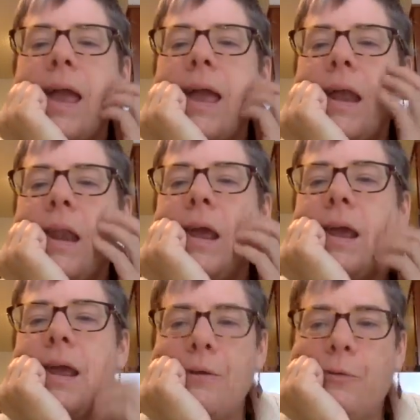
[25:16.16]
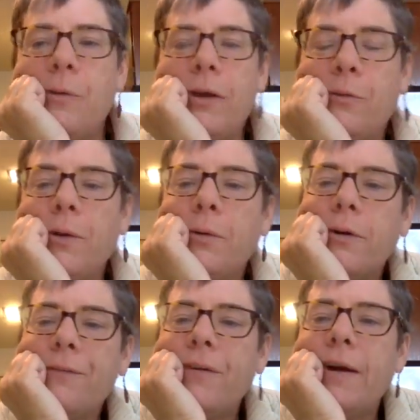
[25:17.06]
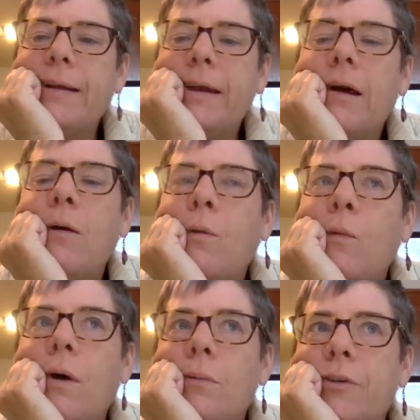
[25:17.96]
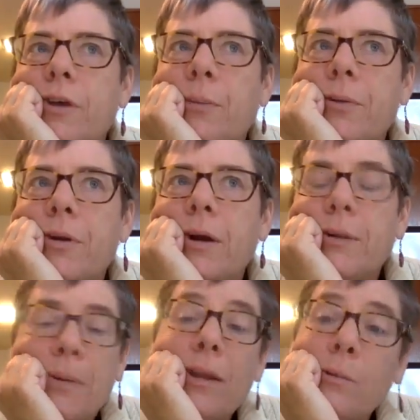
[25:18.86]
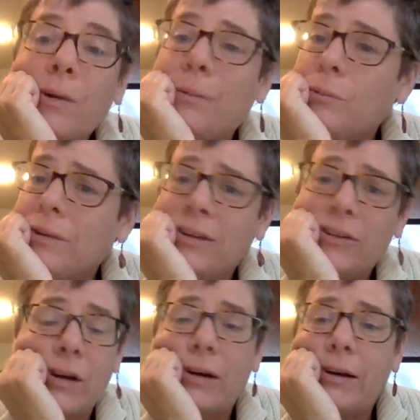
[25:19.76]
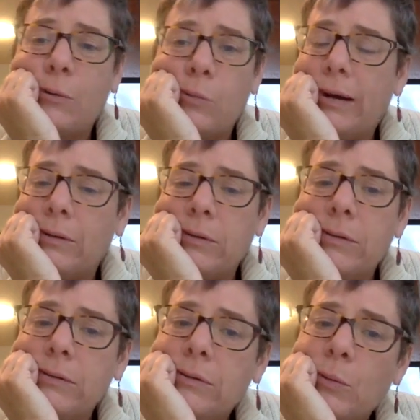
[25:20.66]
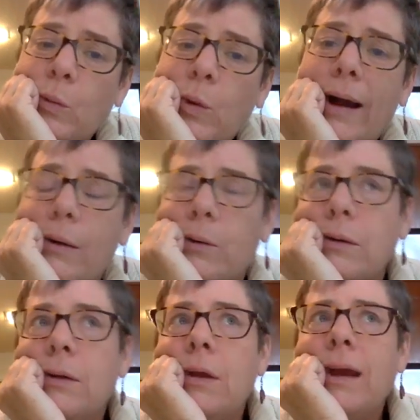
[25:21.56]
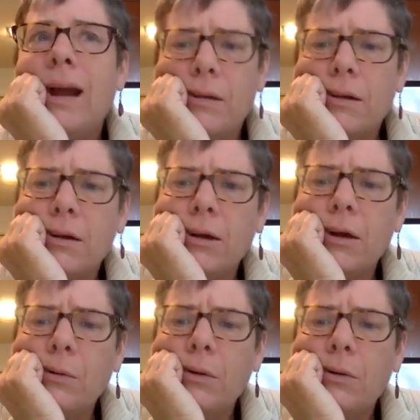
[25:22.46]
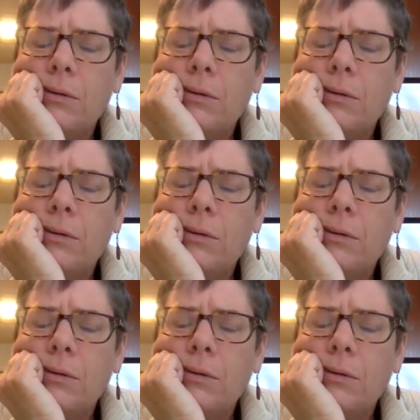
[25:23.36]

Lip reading: And if we were to find out what was up with your, by the way, I'm really sorry. Wow. How long ago?